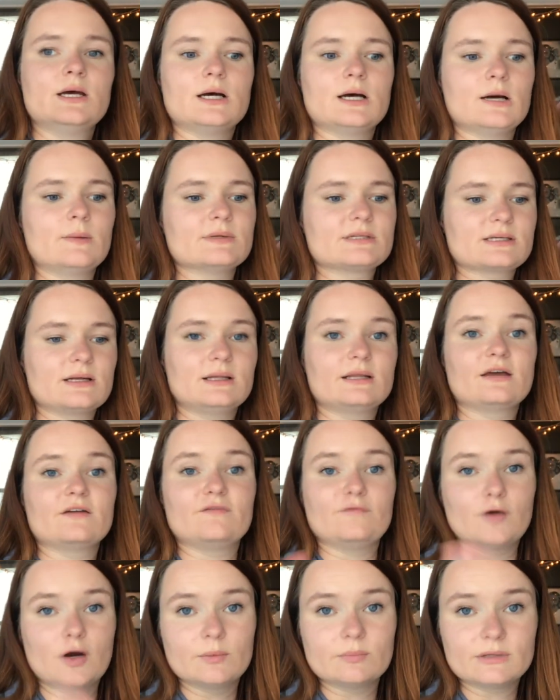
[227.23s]
Um, it's kind of like
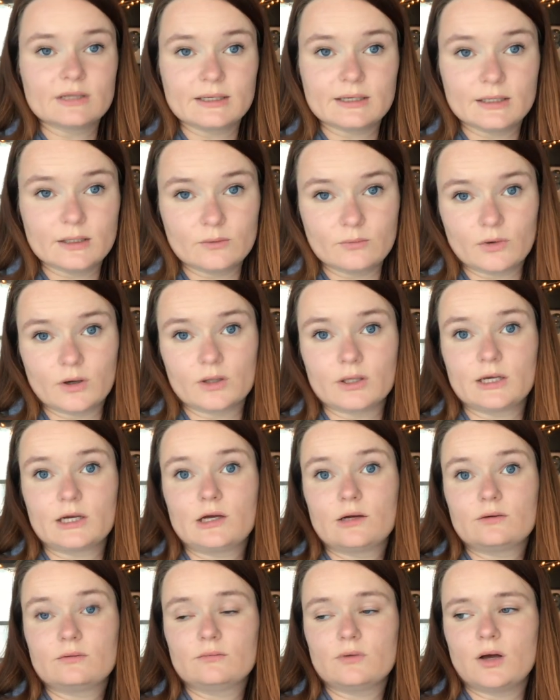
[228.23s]
a farm planet where like
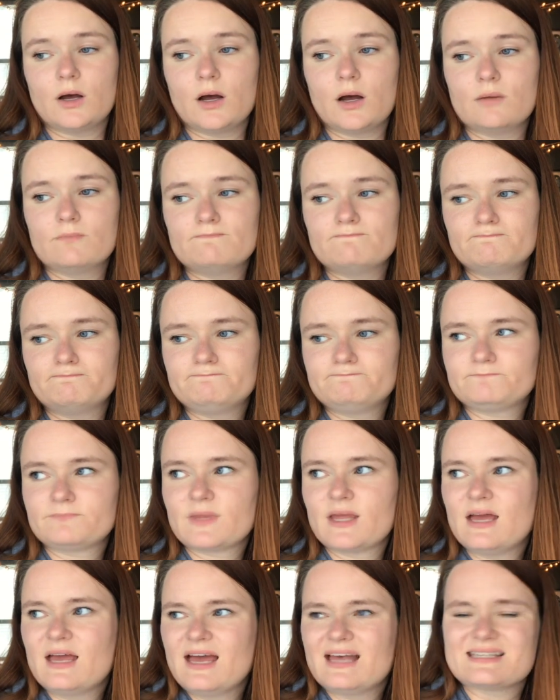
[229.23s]
um,
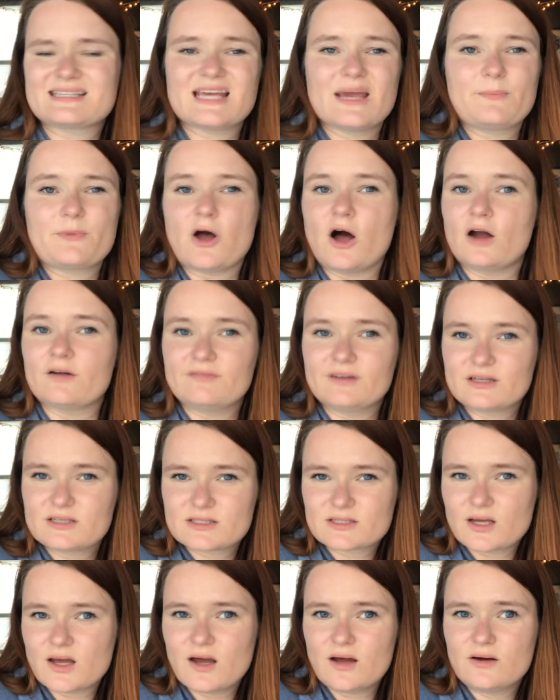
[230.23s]
escaped
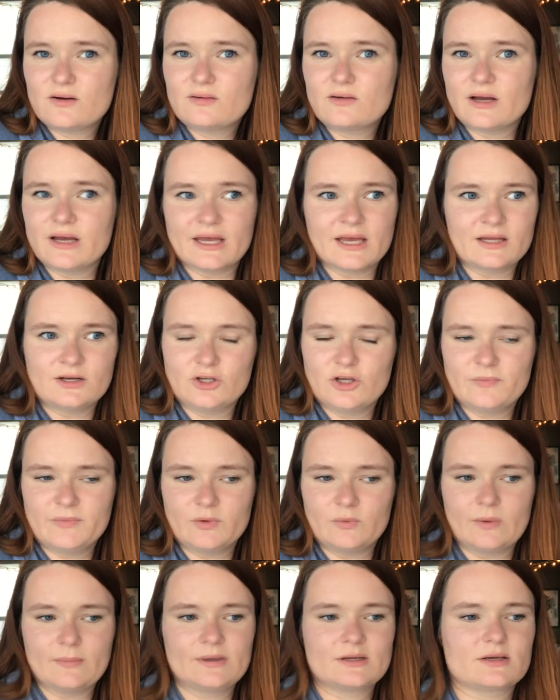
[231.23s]
convicts go and
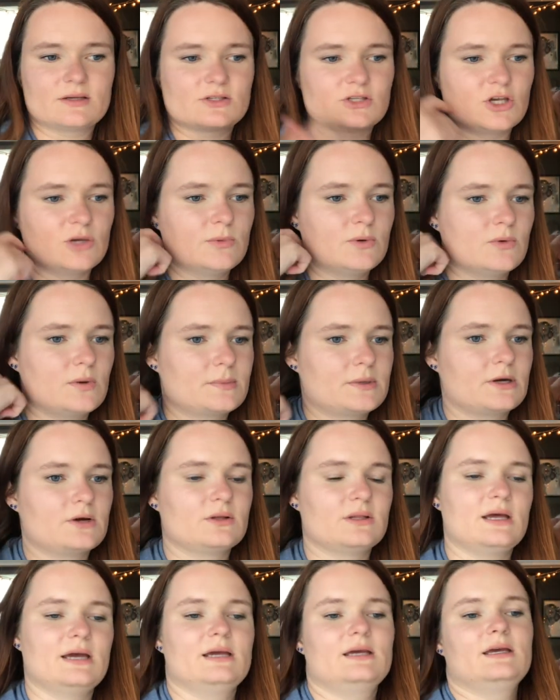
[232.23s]
human women because human women
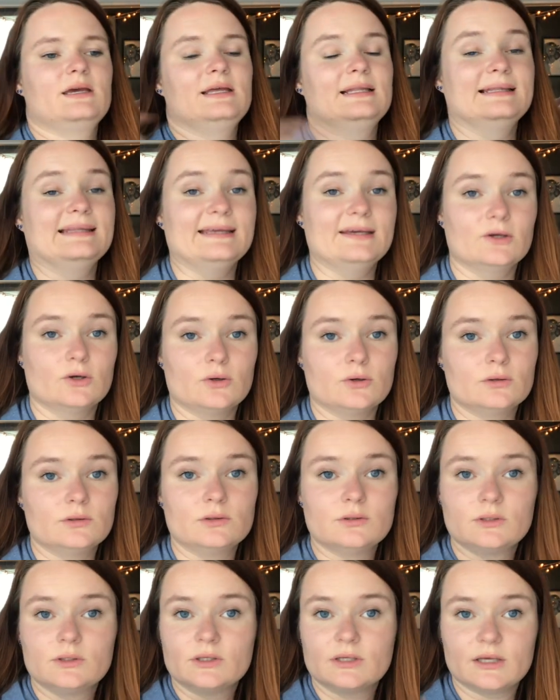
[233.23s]
are like illegal
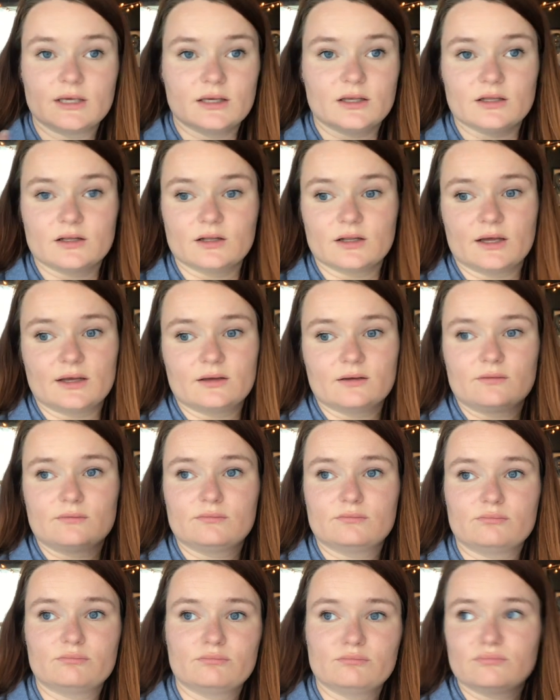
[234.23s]
in like
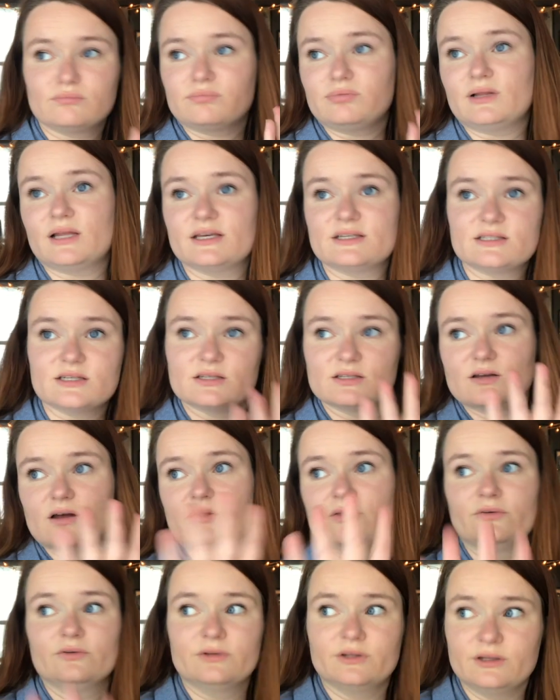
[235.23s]
places
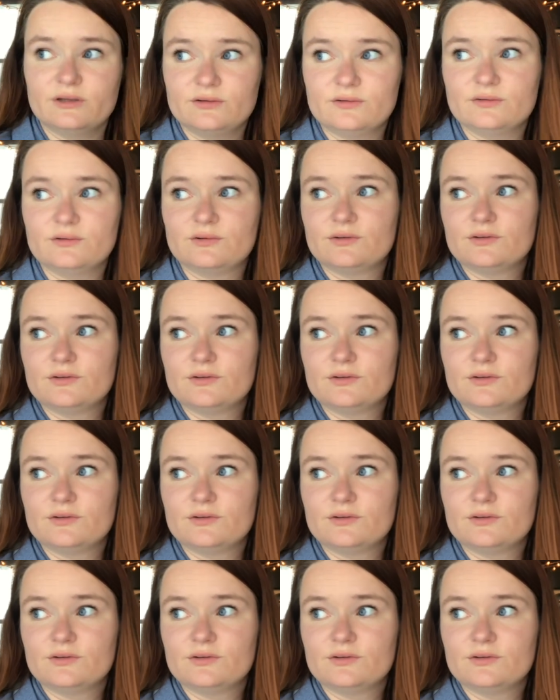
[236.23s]
other than